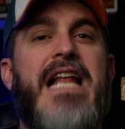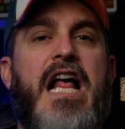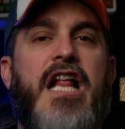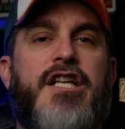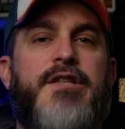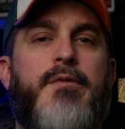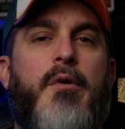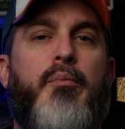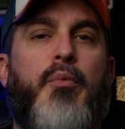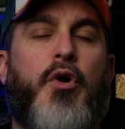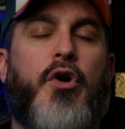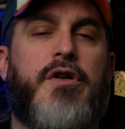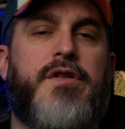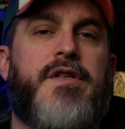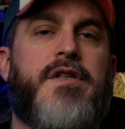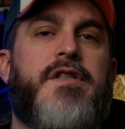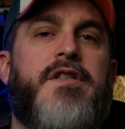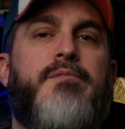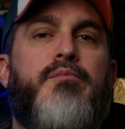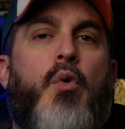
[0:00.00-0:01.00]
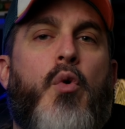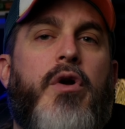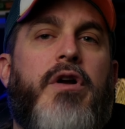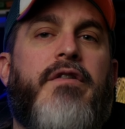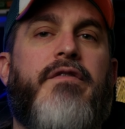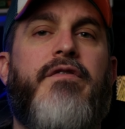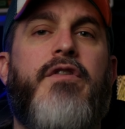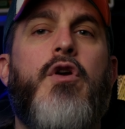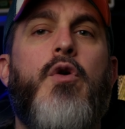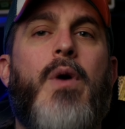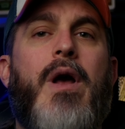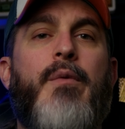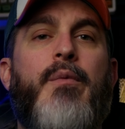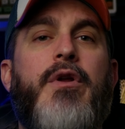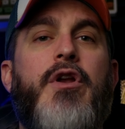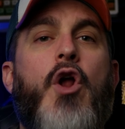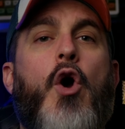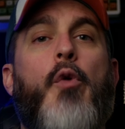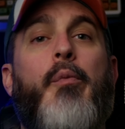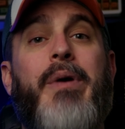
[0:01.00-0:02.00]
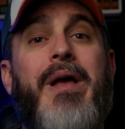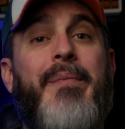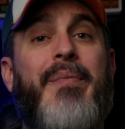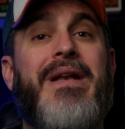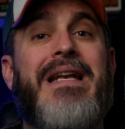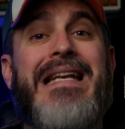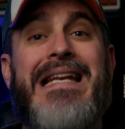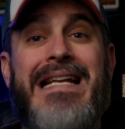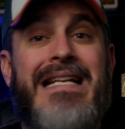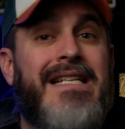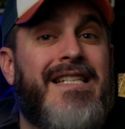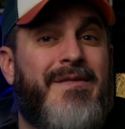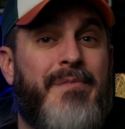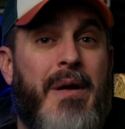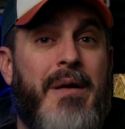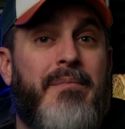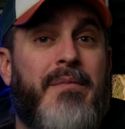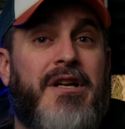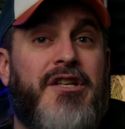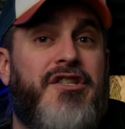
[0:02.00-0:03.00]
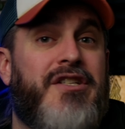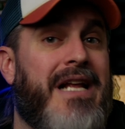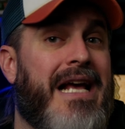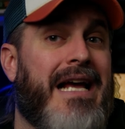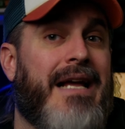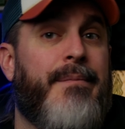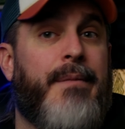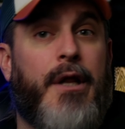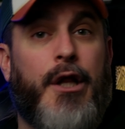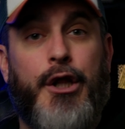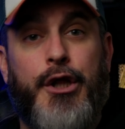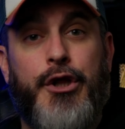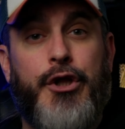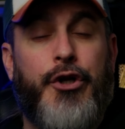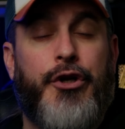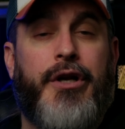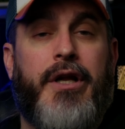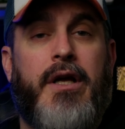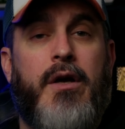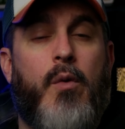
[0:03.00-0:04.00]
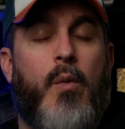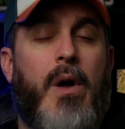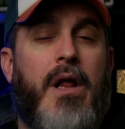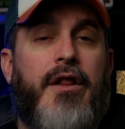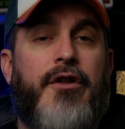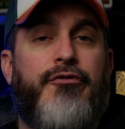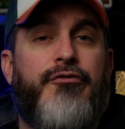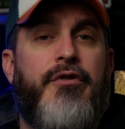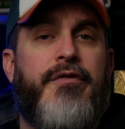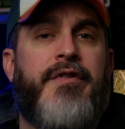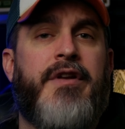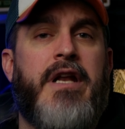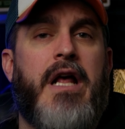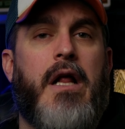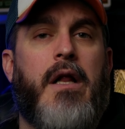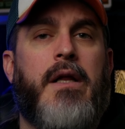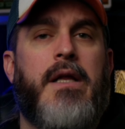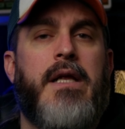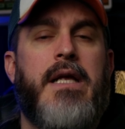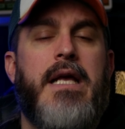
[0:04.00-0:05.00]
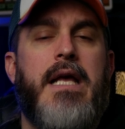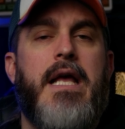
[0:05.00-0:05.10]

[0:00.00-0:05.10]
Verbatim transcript: knowledgeable person's point of view, and we know Pippin didn't spend much time learning while in Rivendell.